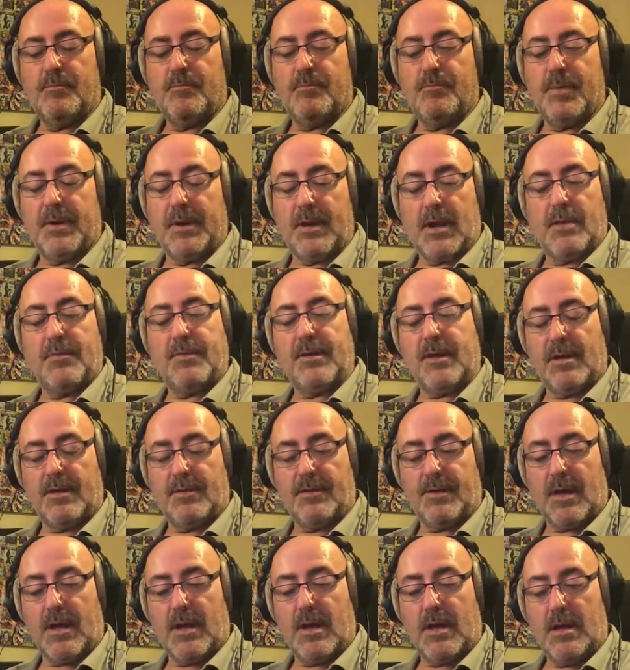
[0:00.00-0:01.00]
But no,
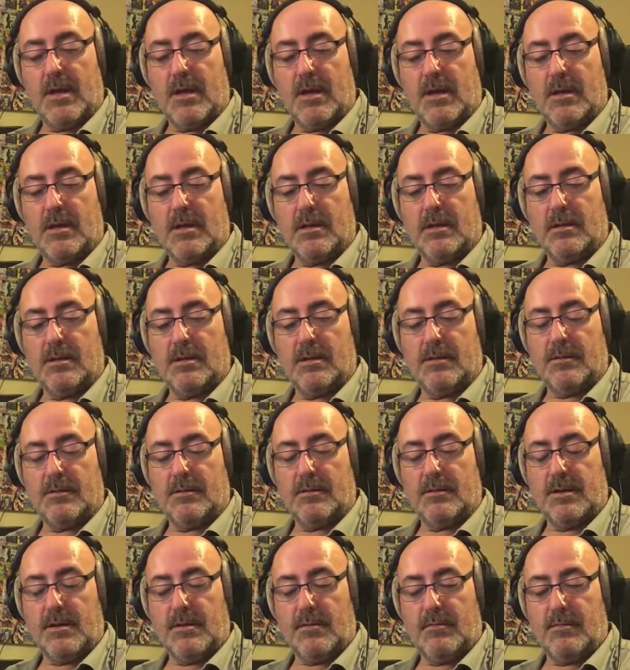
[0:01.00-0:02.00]

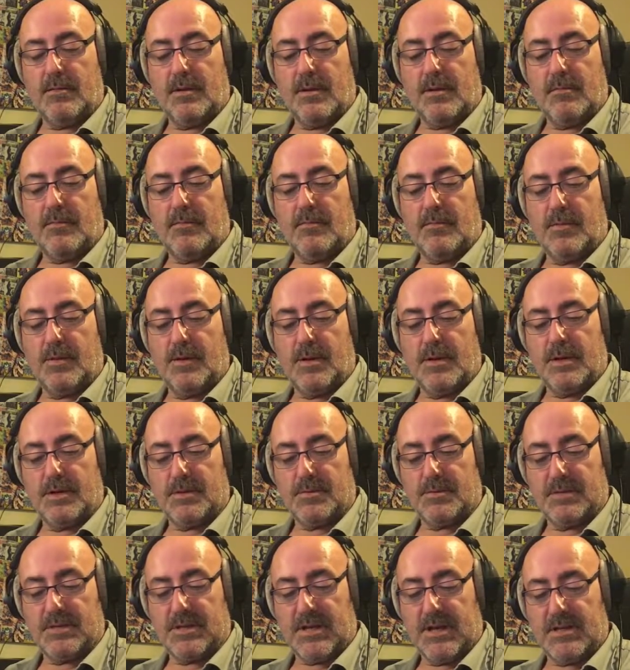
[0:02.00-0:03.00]
the
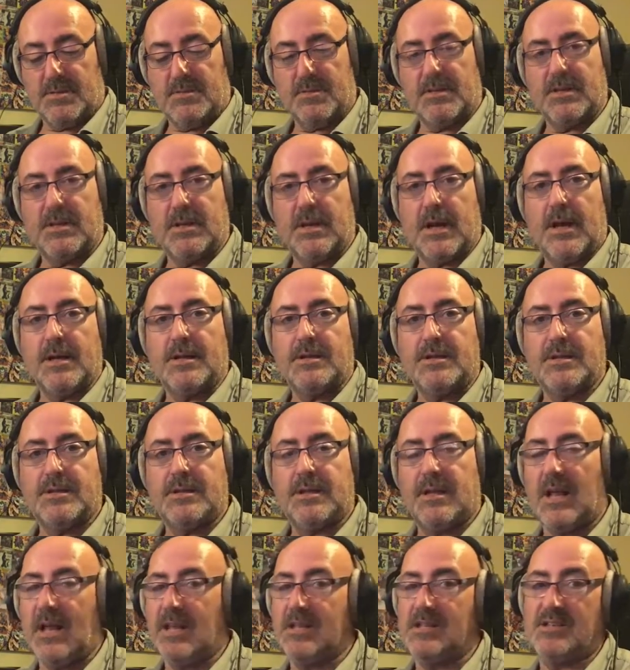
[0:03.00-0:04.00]
nurse was saying to me today, she
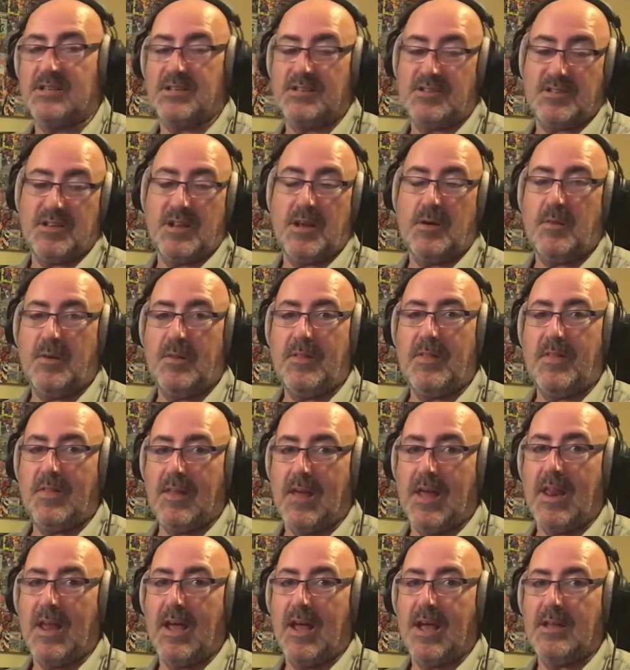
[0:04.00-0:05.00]
said, actually, do you know, when they're
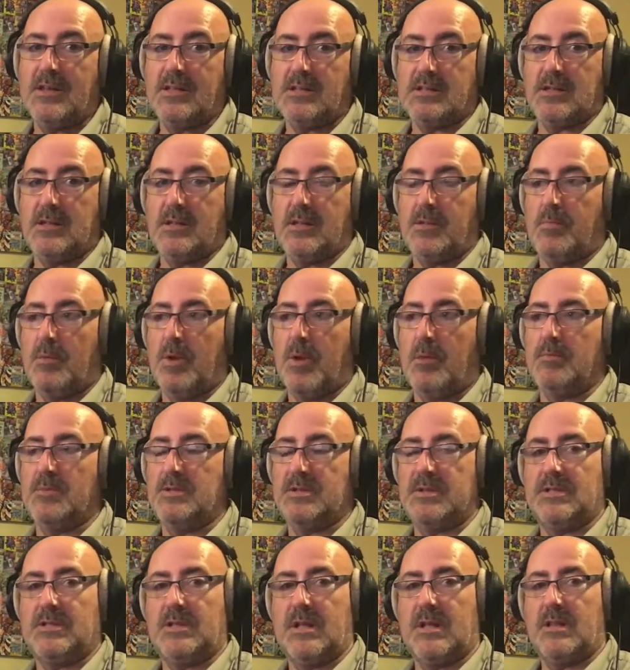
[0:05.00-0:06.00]
that age, it's not the problem.
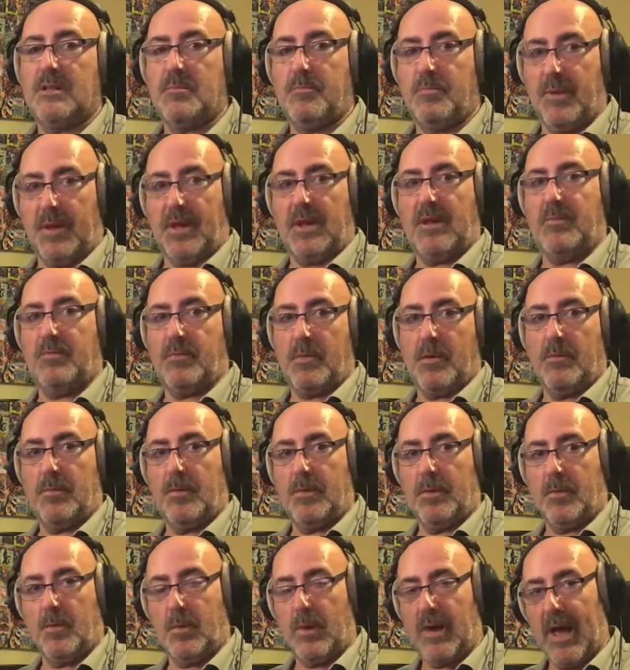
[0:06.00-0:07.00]
She said, the biggest
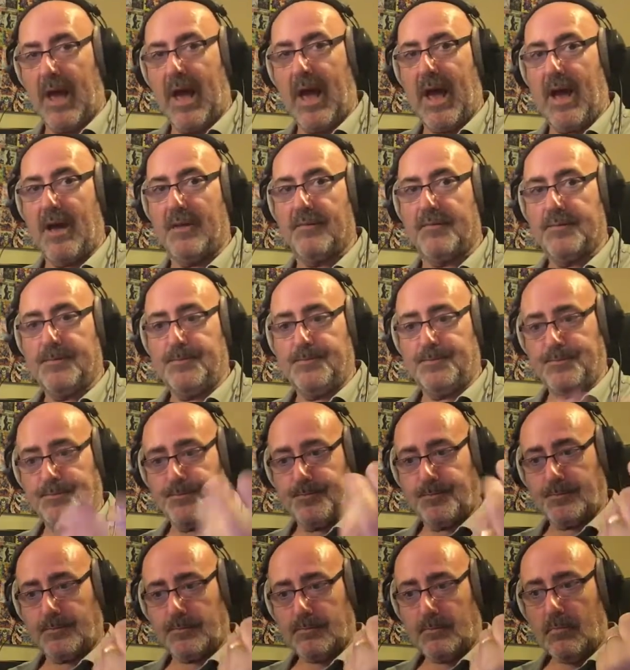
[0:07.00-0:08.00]
problem that we have
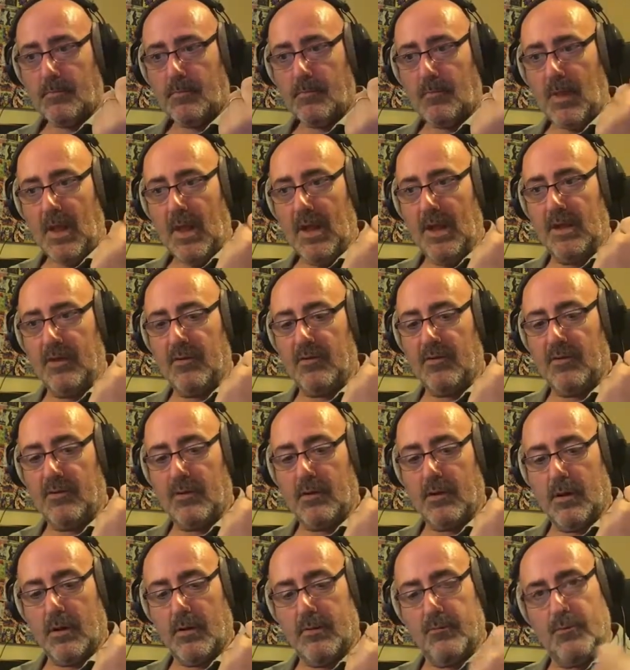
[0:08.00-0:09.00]
is
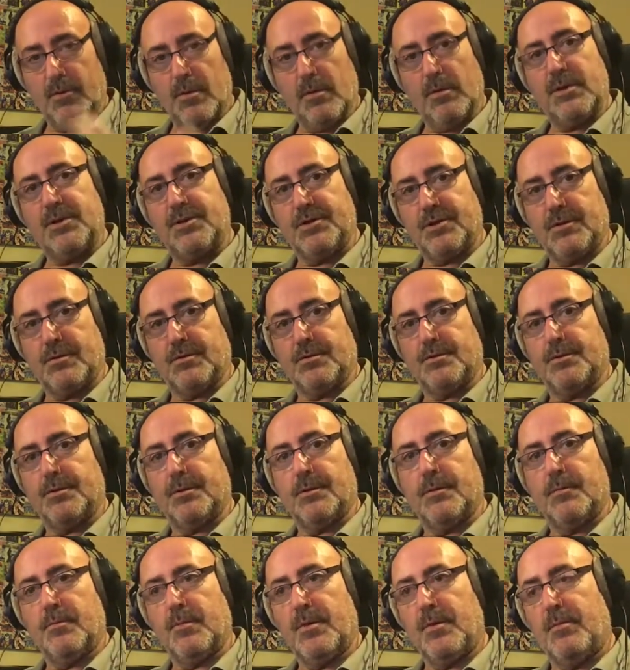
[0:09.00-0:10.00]
unruly
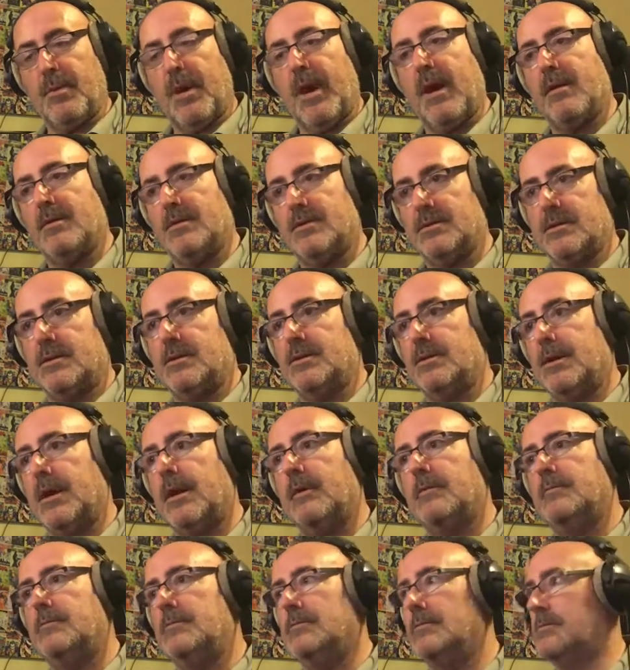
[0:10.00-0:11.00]
children with parents that
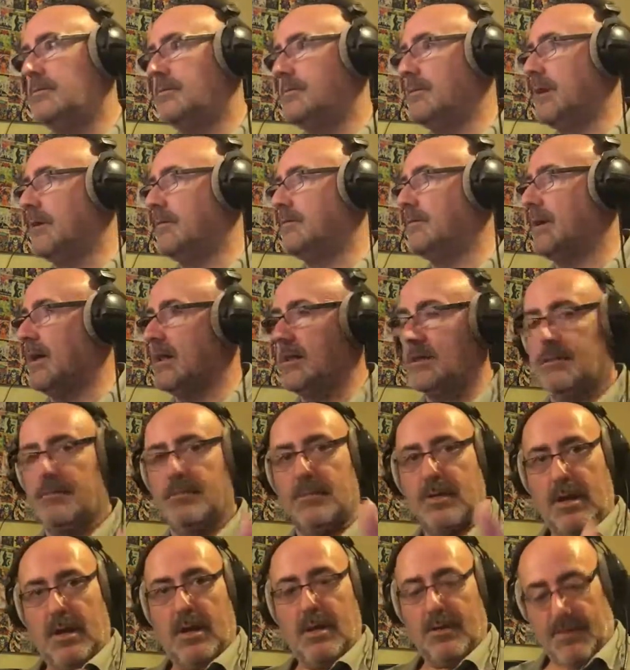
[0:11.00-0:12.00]
don't get
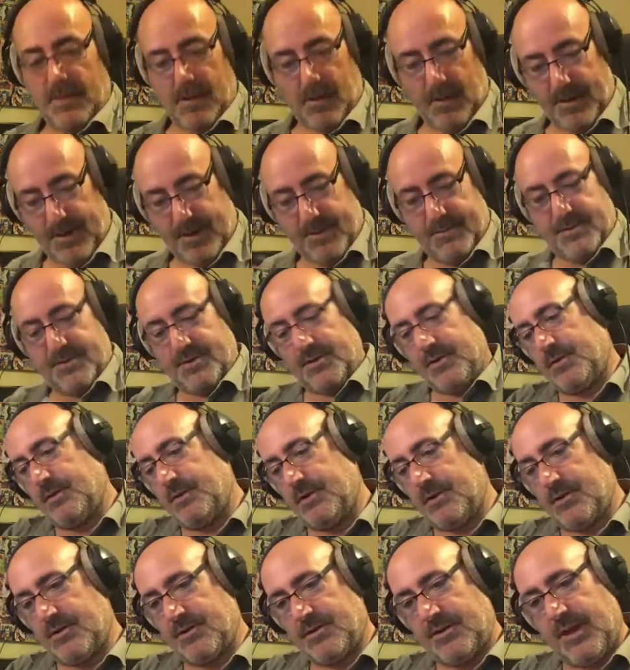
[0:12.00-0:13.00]
them. The idea is
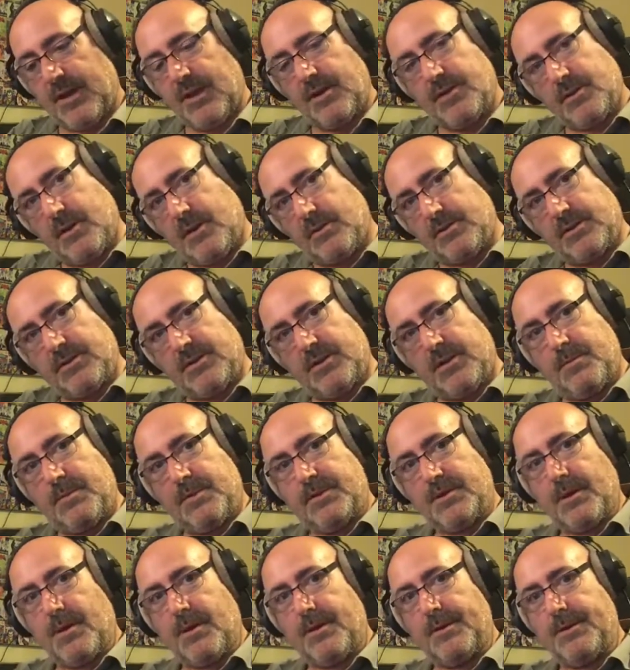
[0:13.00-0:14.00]
you just get your child to sit
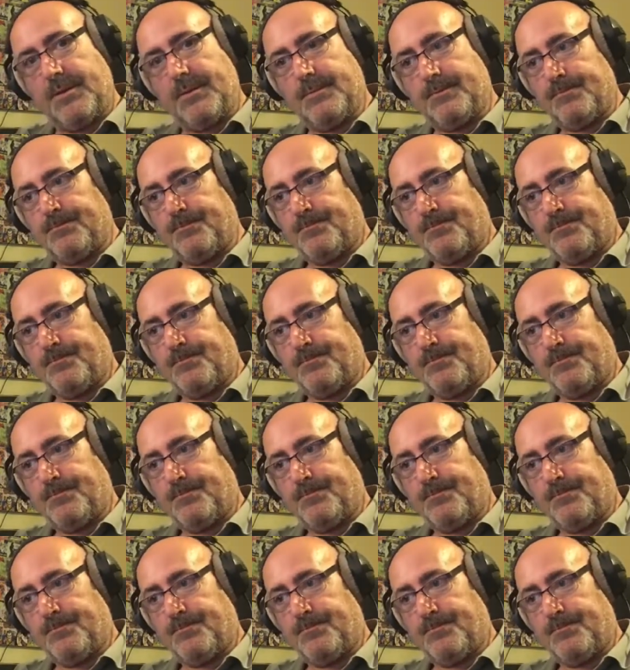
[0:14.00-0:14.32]
beside you.